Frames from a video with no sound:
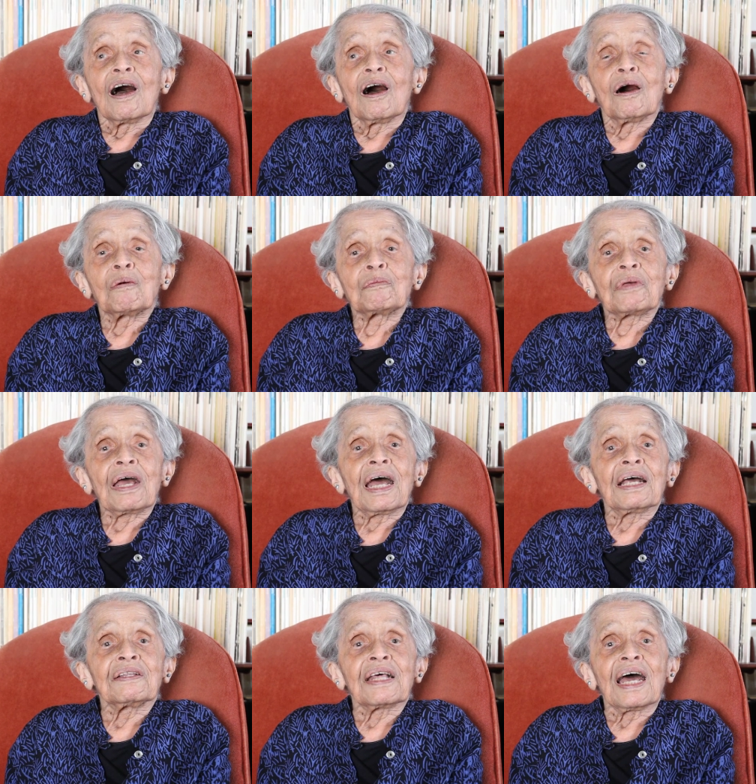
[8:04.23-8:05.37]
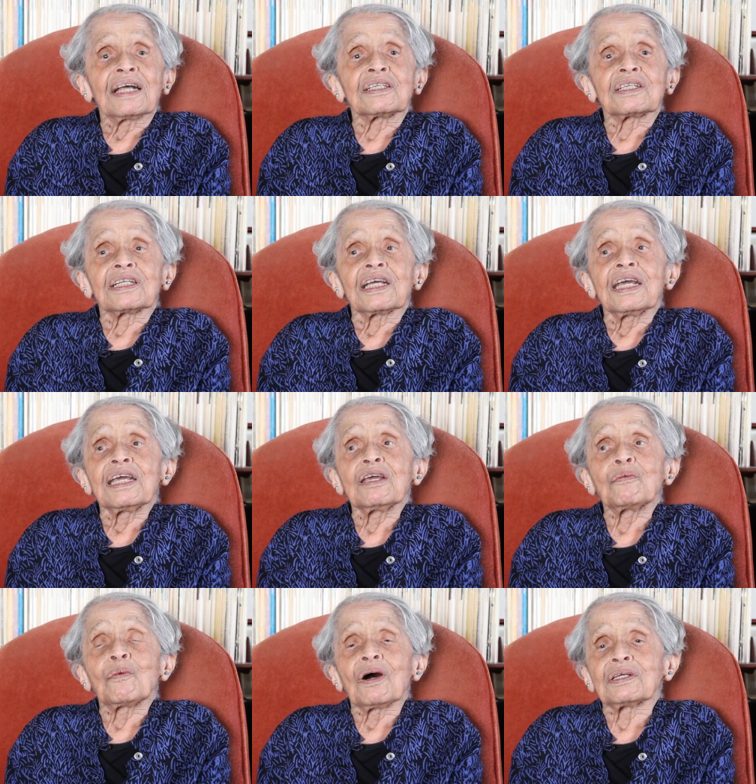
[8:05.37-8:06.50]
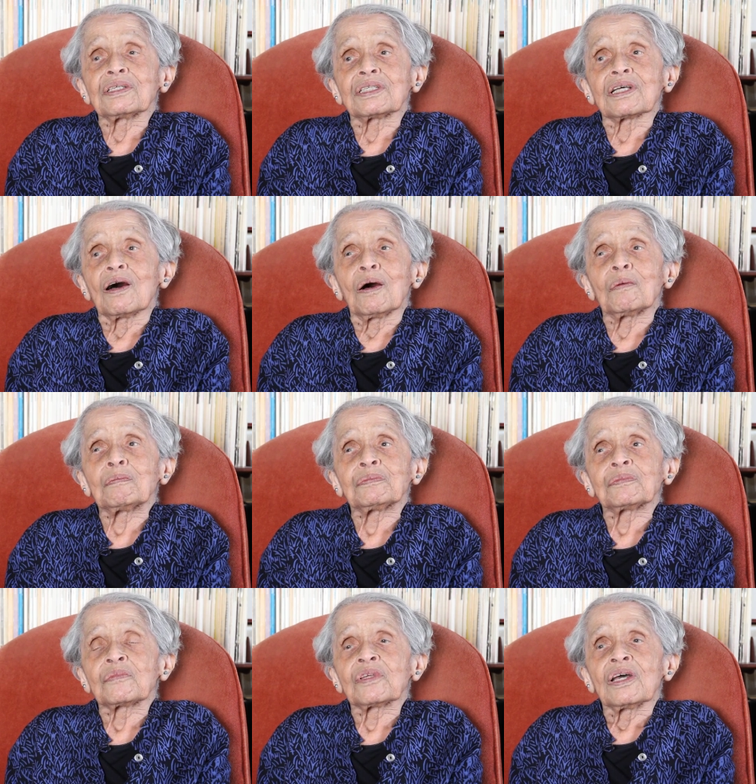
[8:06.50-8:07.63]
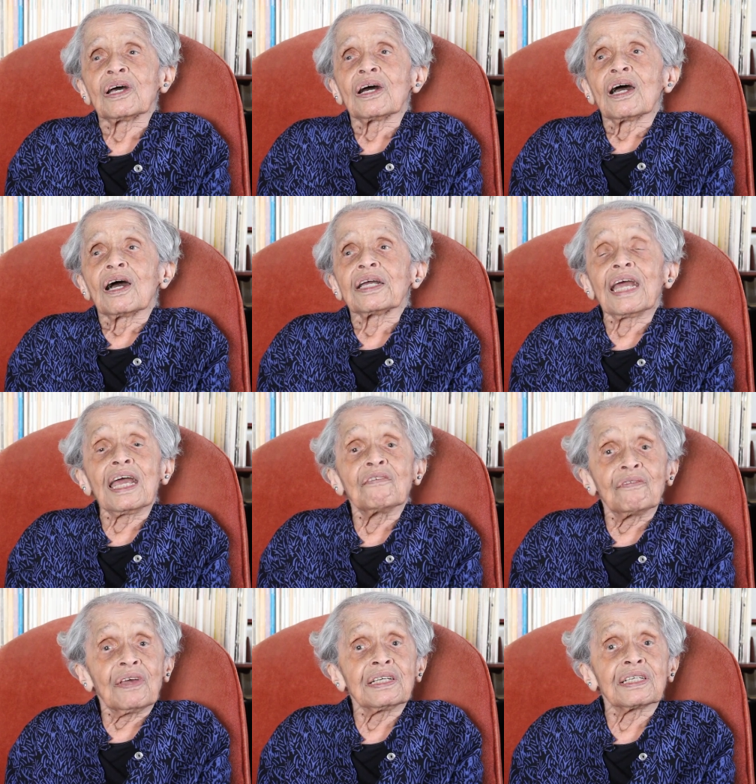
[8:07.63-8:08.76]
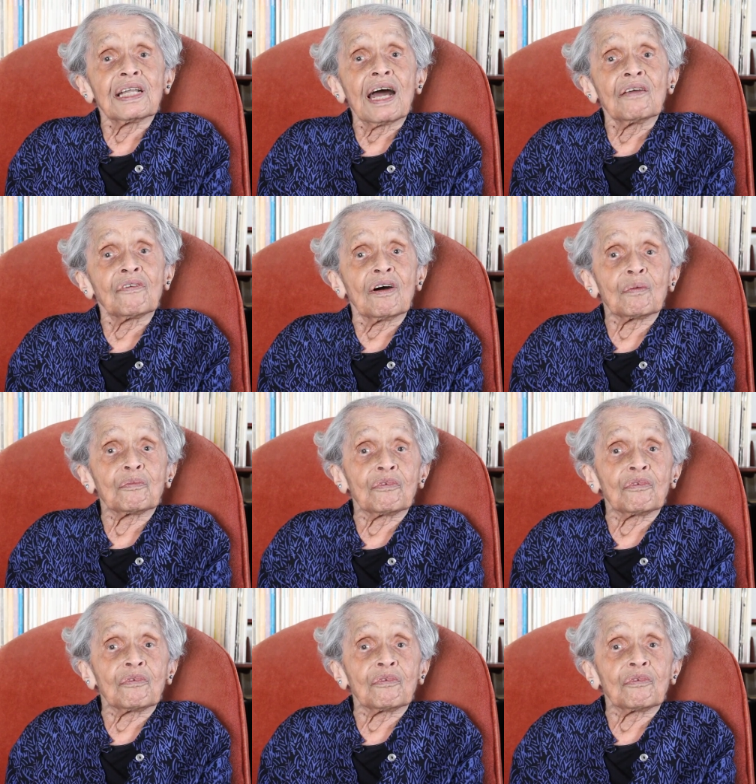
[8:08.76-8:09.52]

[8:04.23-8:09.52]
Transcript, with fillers: and that he was, gave his life up,